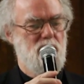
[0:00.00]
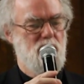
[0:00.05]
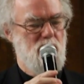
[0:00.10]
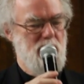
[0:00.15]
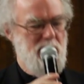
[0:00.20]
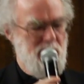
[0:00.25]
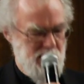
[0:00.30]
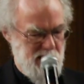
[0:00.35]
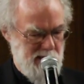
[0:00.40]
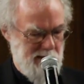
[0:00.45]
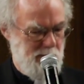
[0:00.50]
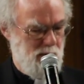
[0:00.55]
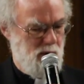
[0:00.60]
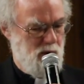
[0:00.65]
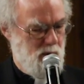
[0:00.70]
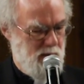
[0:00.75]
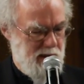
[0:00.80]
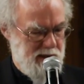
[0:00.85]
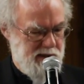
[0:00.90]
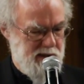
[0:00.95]
reasonable
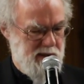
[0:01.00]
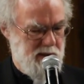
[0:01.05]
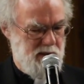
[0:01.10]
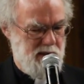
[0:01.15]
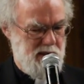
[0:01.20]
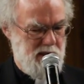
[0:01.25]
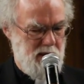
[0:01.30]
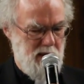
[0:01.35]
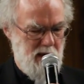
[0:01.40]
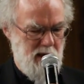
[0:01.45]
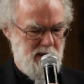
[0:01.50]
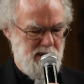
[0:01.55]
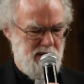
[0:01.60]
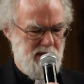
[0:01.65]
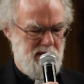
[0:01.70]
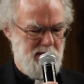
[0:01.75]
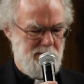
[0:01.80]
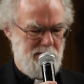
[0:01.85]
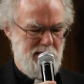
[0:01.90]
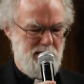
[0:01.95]
questions to
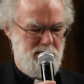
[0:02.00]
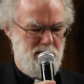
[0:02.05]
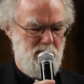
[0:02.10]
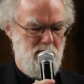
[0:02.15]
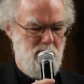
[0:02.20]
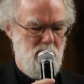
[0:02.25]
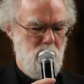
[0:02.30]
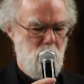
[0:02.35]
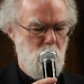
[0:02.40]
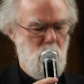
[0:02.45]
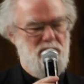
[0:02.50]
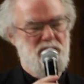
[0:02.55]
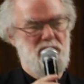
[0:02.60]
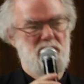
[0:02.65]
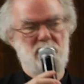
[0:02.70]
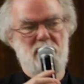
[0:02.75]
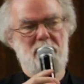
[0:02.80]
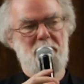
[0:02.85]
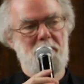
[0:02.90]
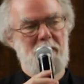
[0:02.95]
ask about what
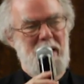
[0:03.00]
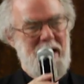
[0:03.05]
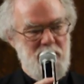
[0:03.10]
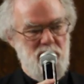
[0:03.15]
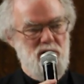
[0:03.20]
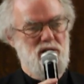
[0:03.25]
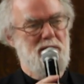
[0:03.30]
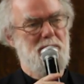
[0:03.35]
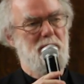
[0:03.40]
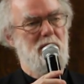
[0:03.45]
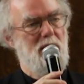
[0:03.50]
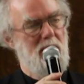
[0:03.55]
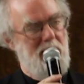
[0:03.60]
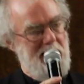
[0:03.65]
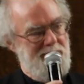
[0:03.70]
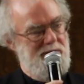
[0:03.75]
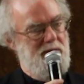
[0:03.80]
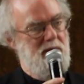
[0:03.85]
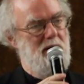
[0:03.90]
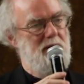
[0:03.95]
is a manageable
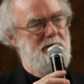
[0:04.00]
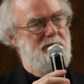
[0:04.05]
level